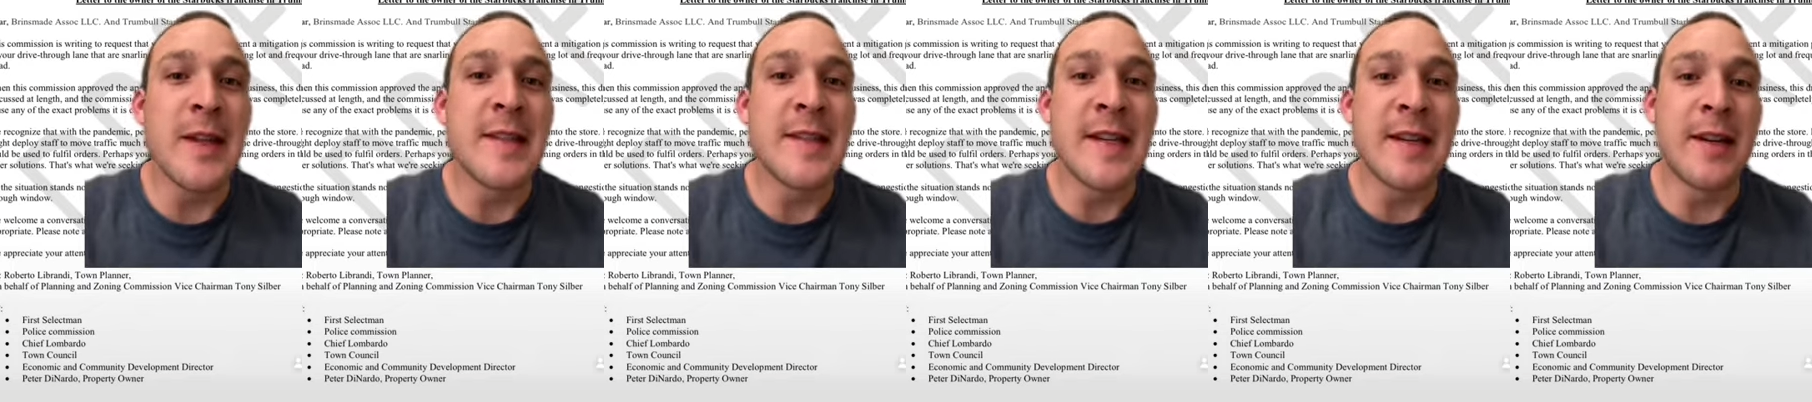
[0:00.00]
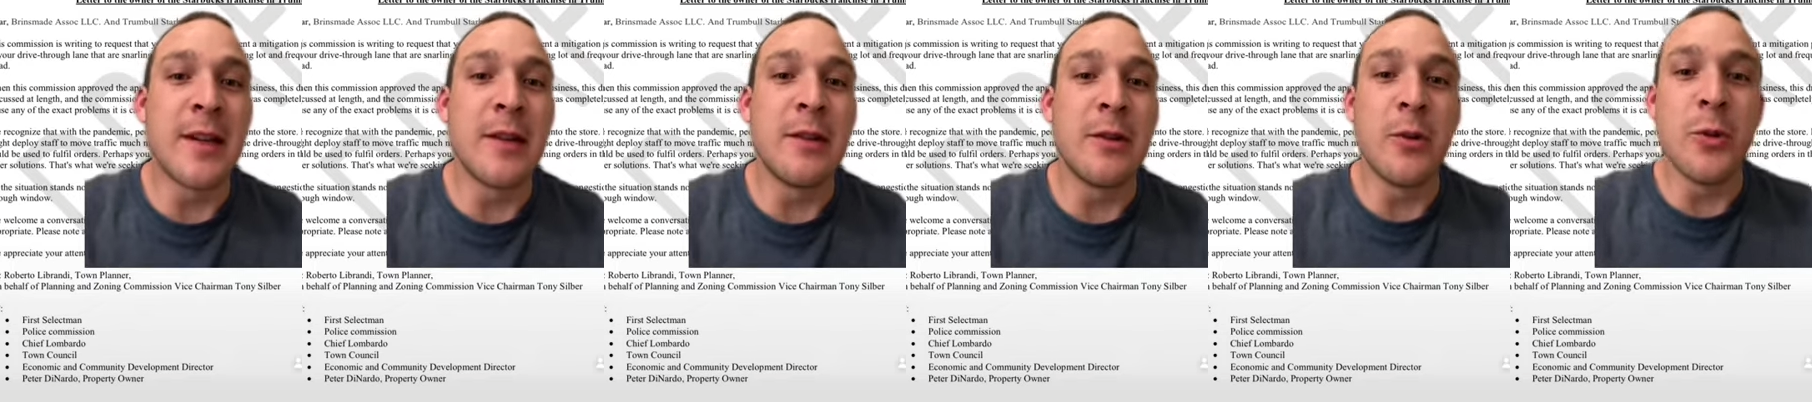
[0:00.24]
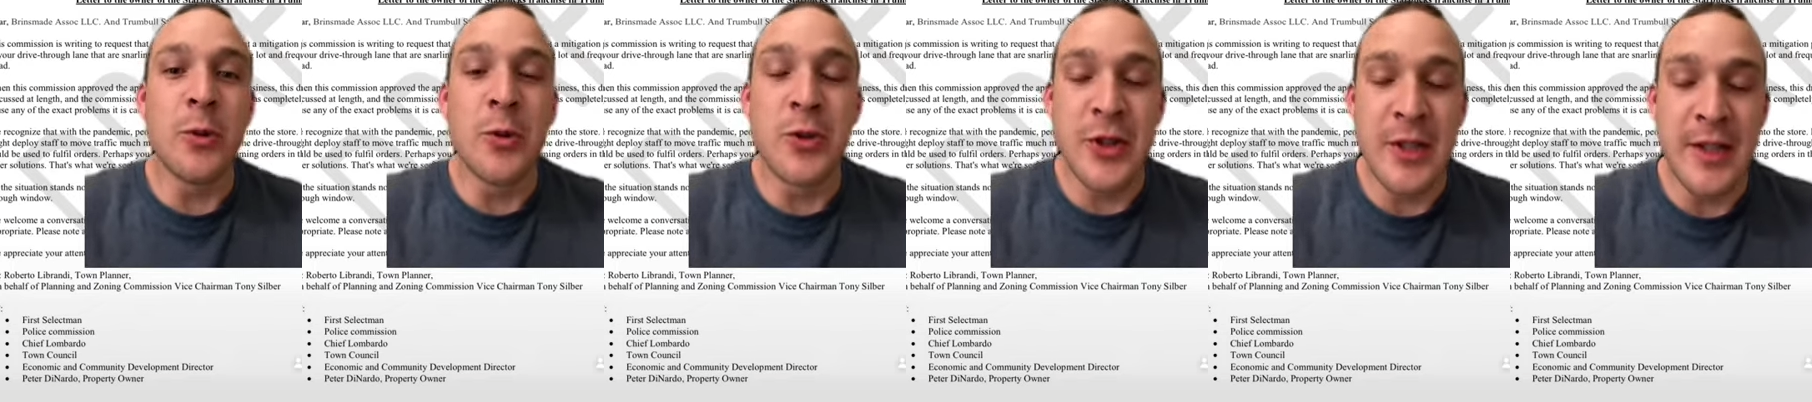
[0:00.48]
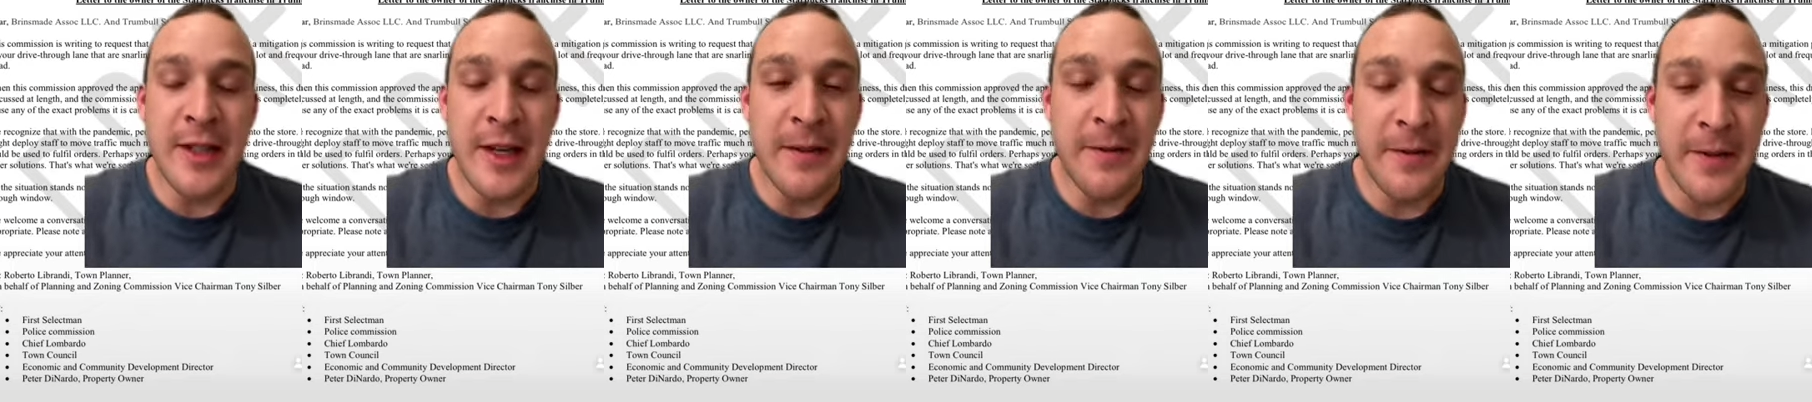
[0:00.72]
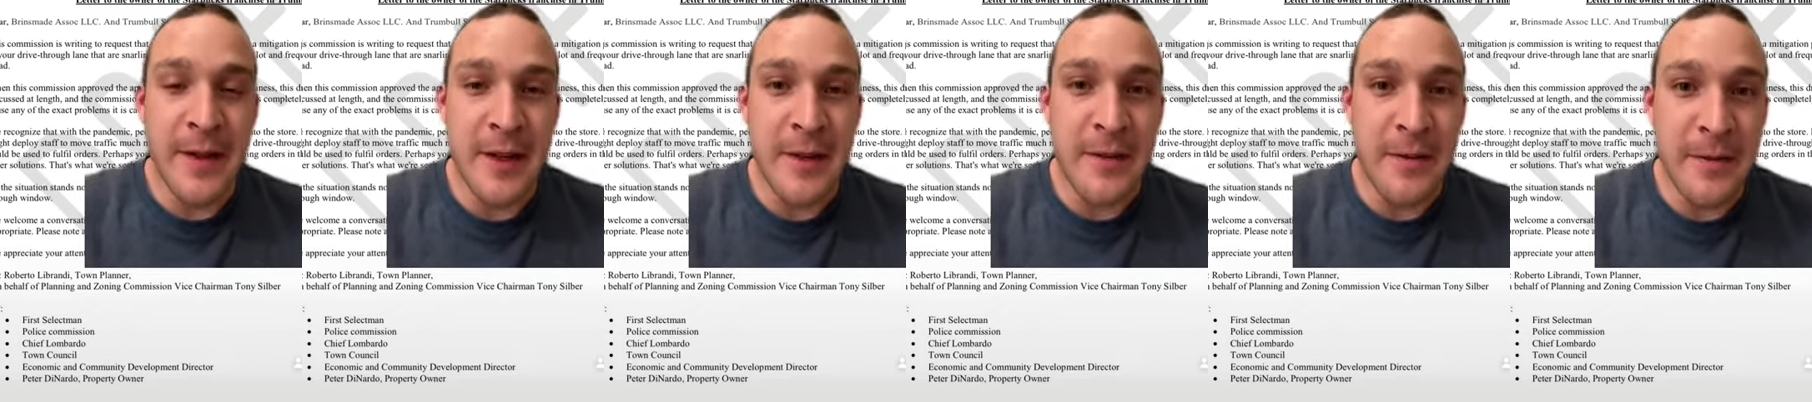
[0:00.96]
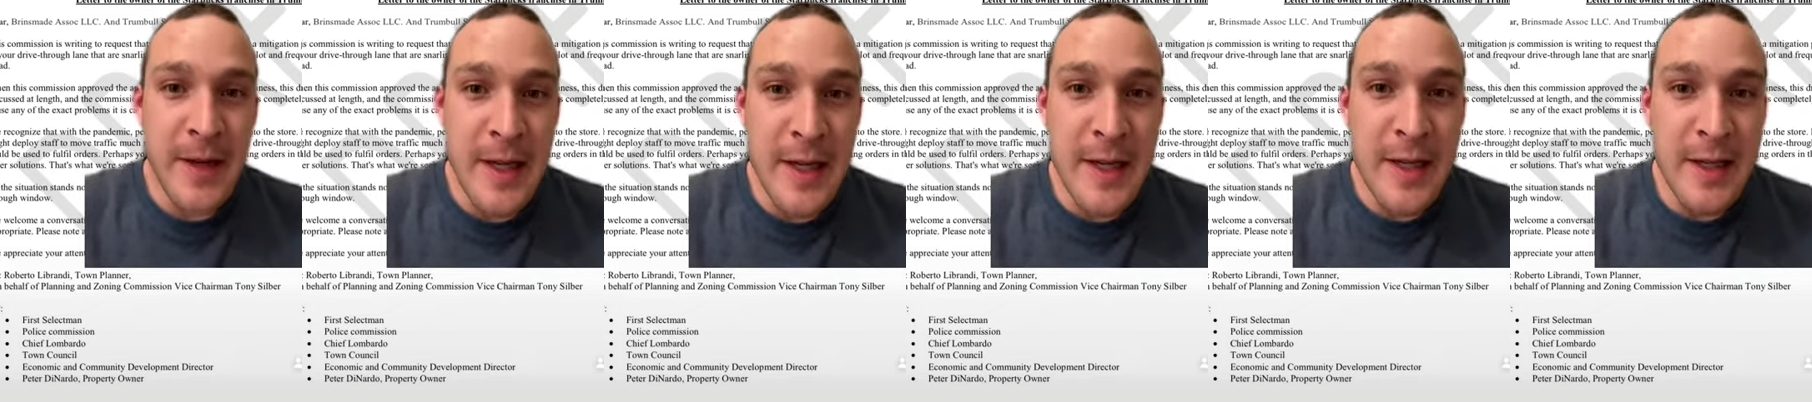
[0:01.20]
an illusion of
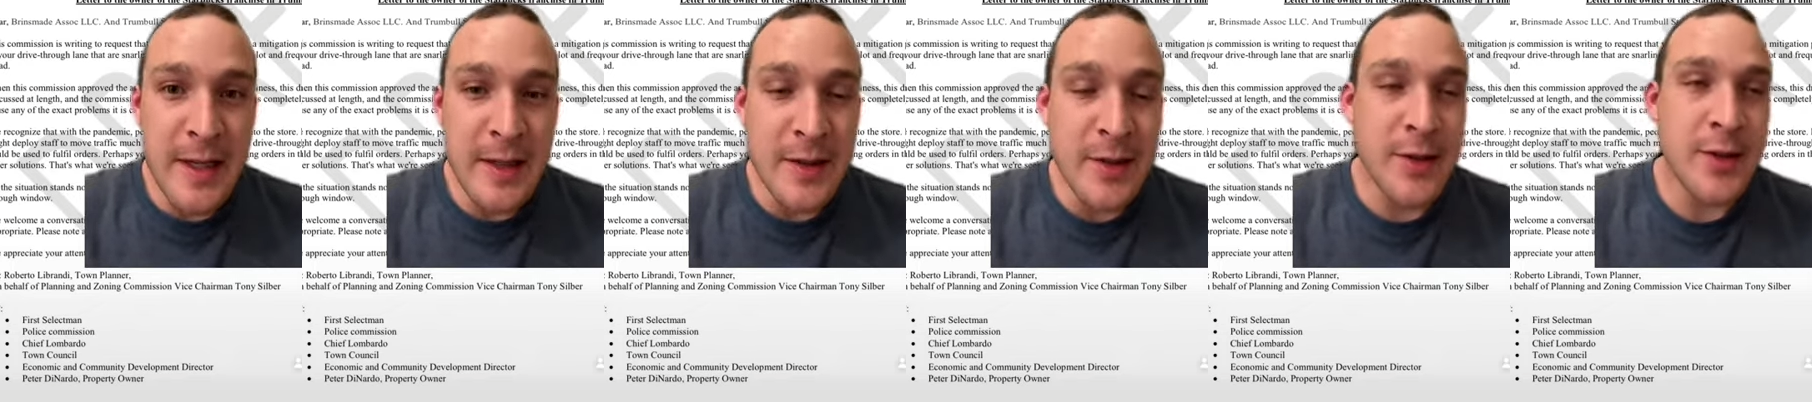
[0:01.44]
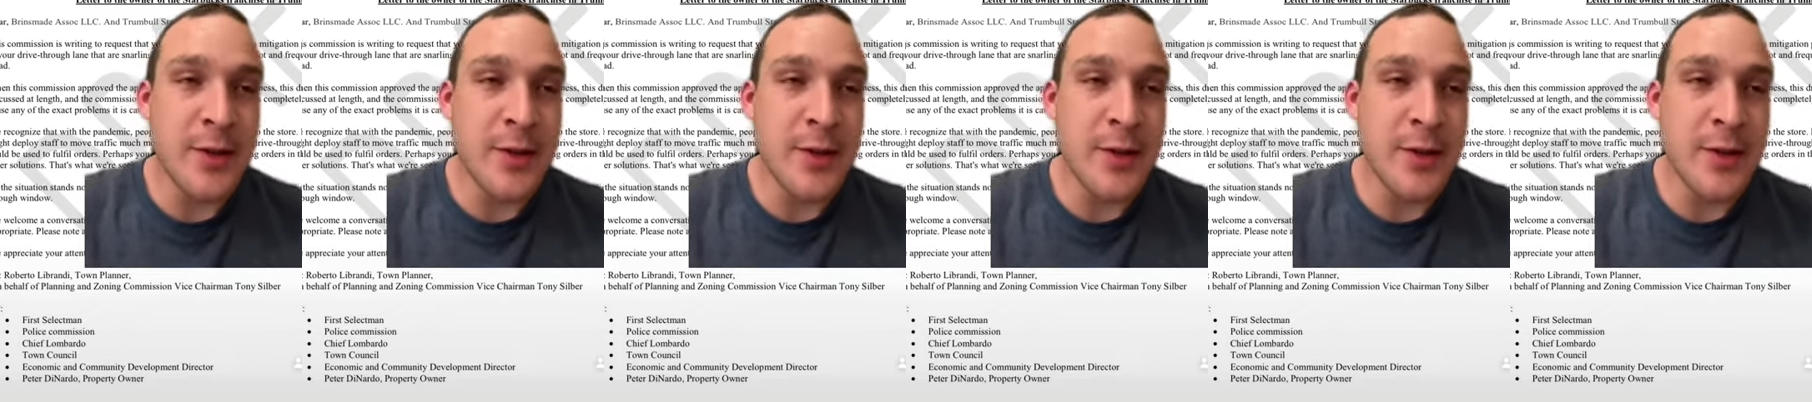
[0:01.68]
convenience.